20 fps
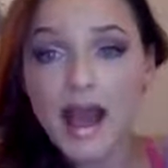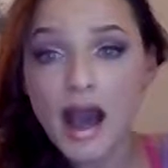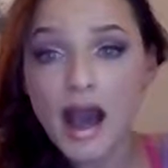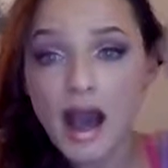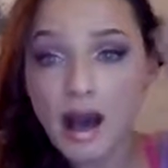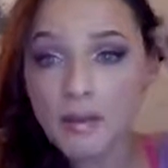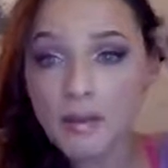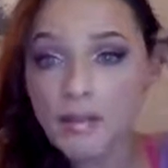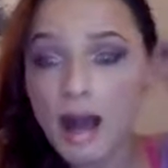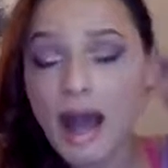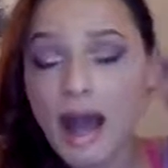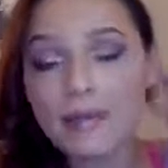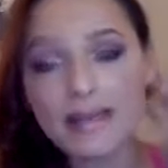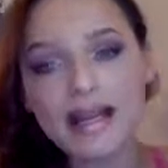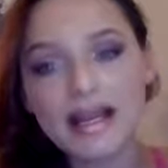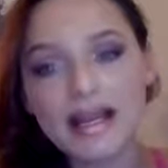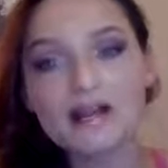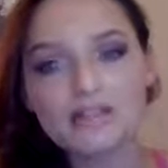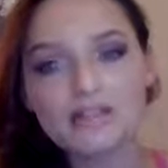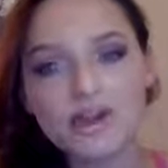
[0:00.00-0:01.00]
I
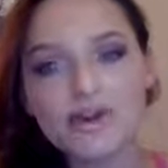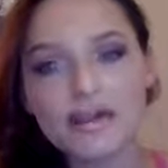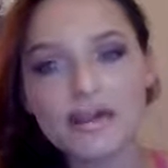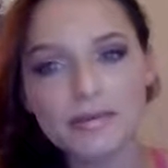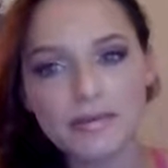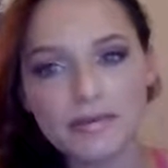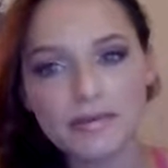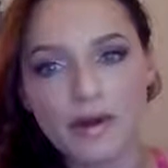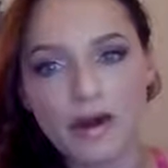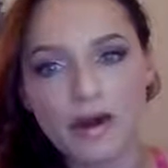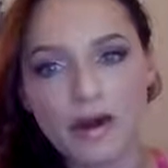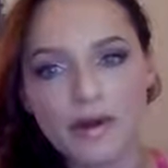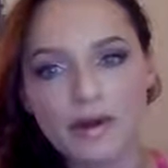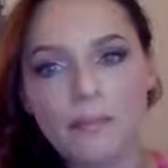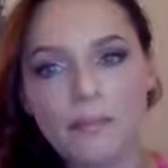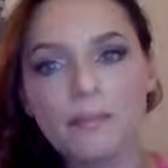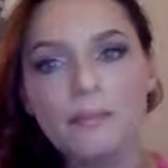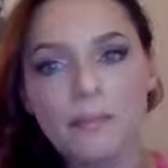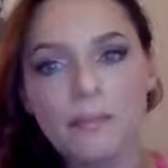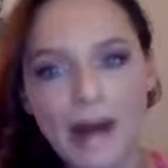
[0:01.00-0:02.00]
mean, don't get me wrong,
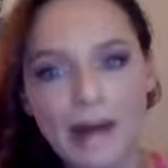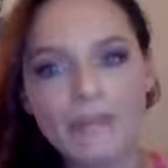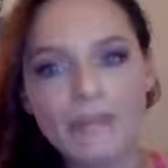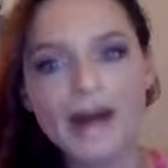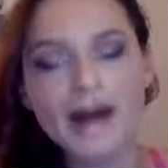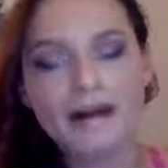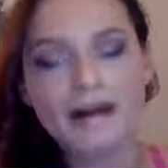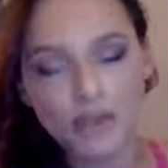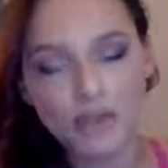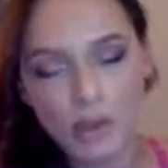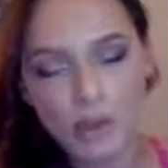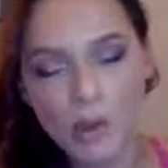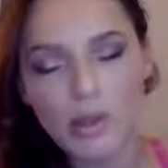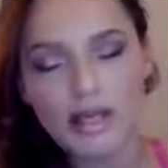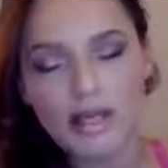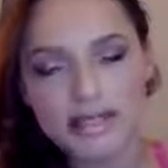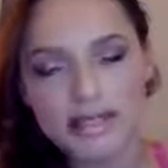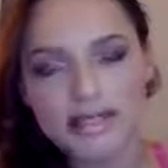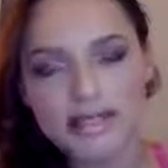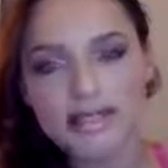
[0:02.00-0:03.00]
by my
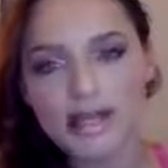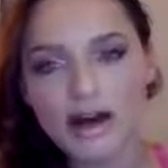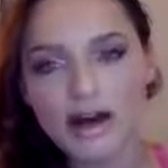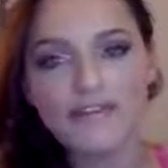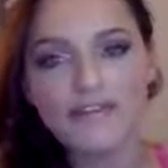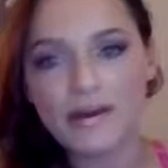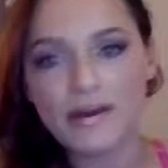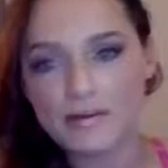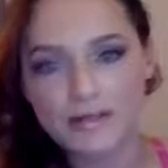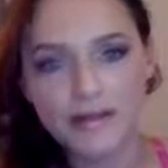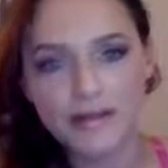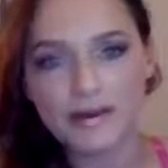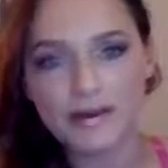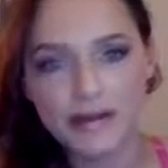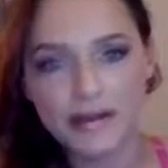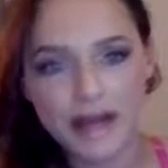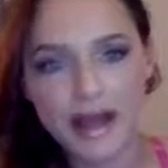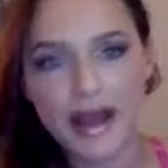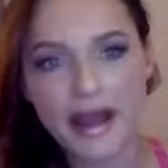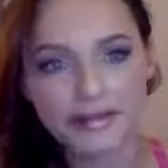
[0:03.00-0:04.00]
glorious self, I was
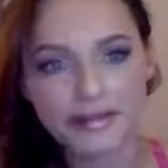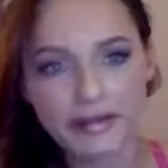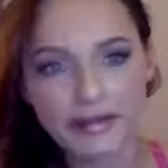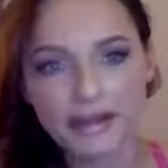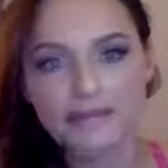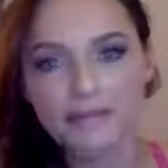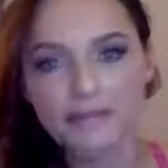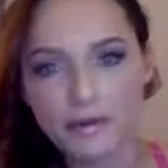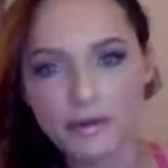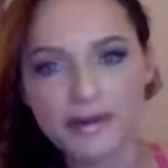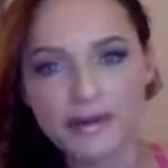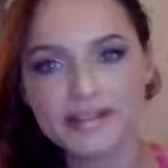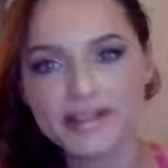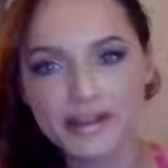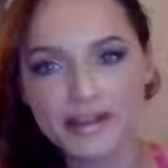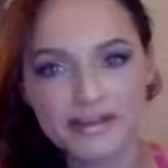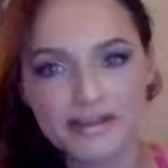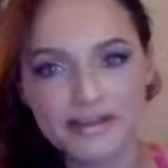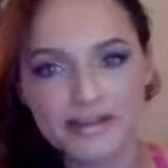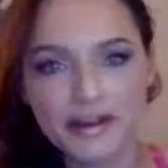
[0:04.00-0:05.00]
already at like
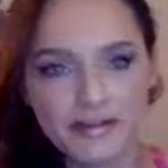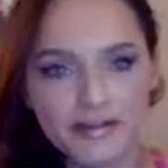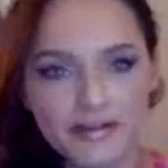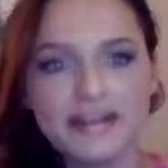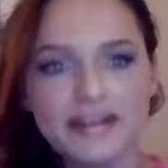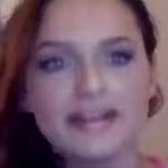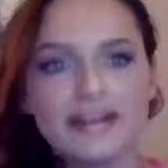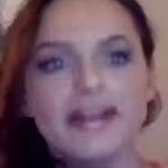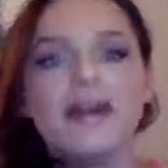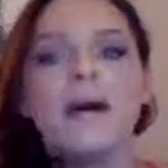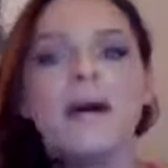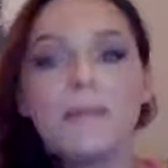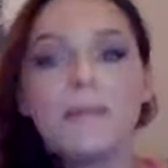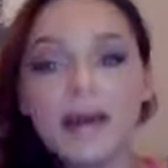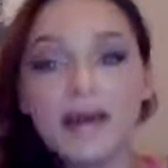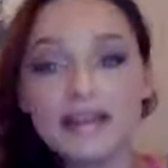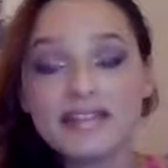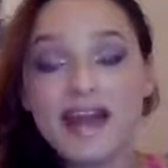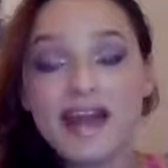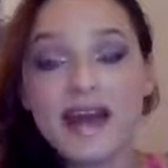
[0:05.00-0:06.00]
4,700,
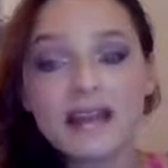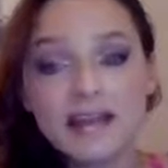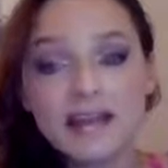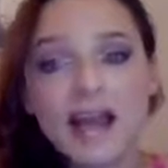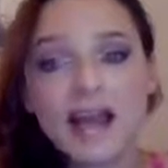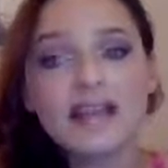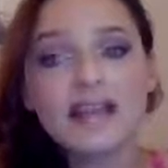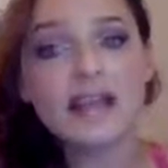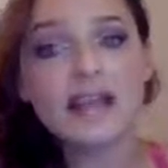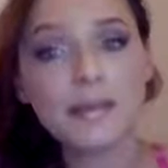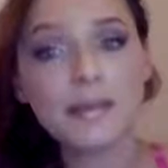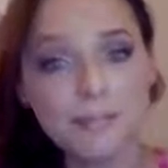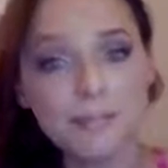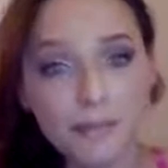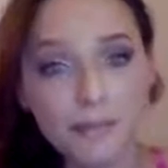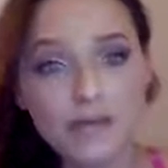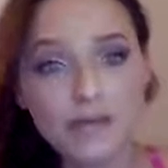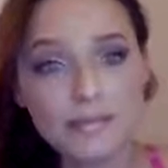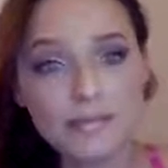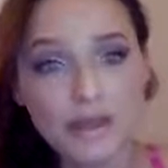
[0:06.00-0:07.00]
but that kind of like
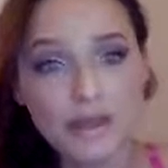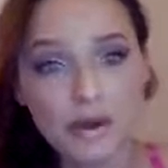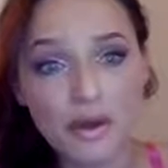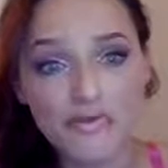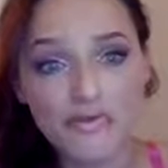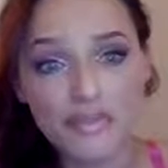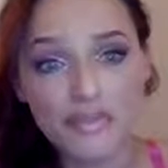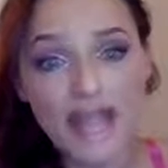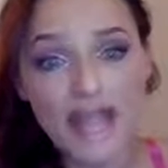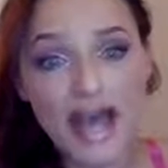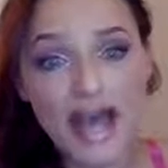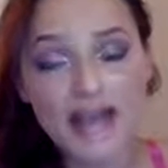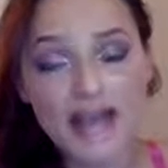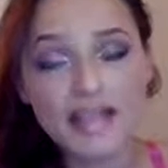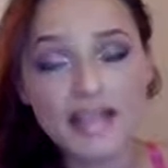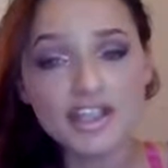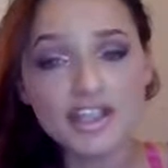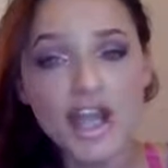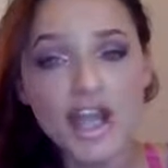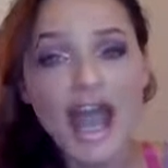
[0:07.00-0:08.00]
put me over the
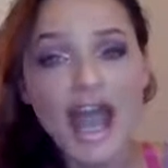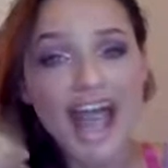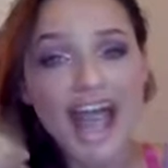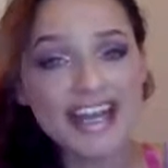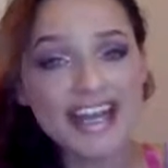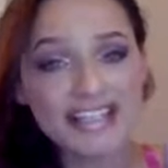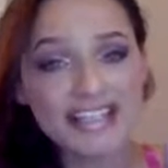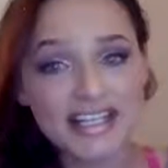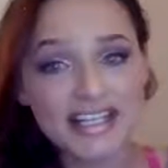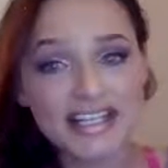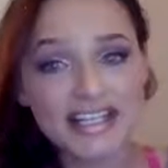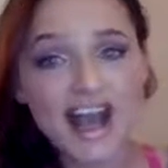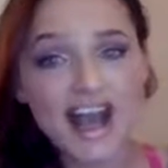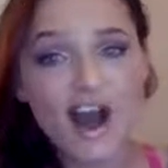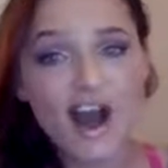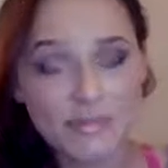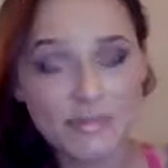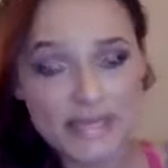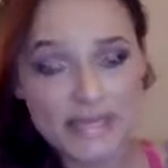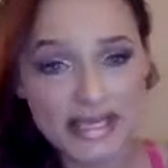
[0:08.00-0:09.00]
edge, and it's going to
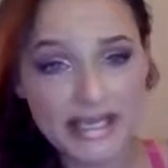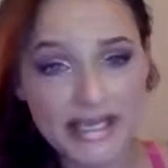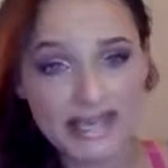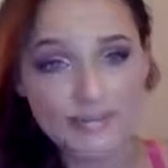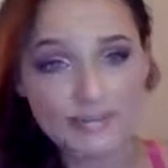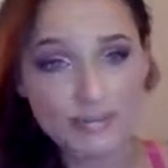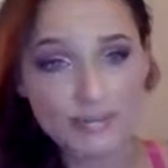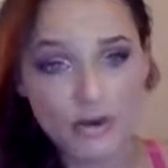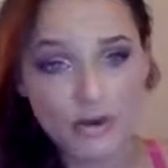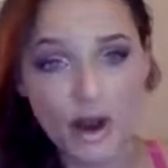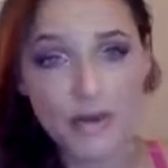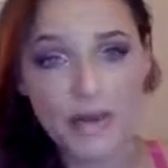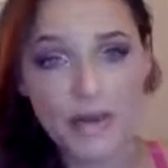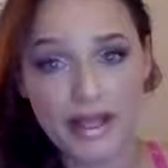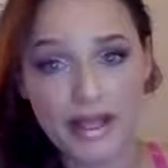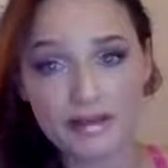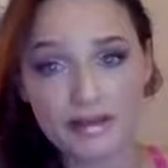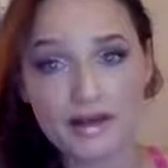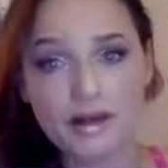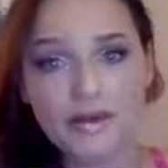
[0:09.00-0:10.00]
help me keep
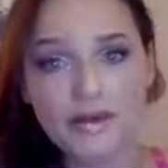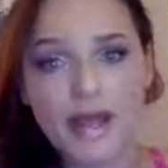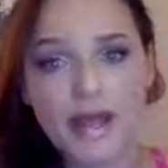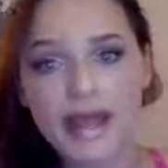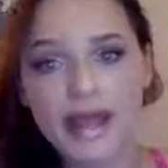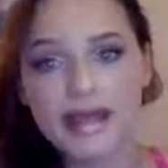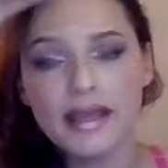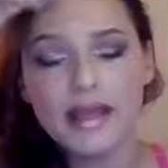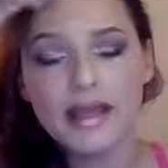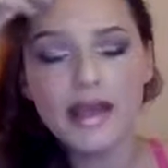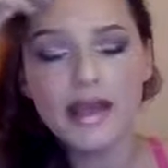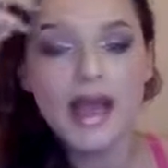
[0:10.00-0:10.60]
growing, okay?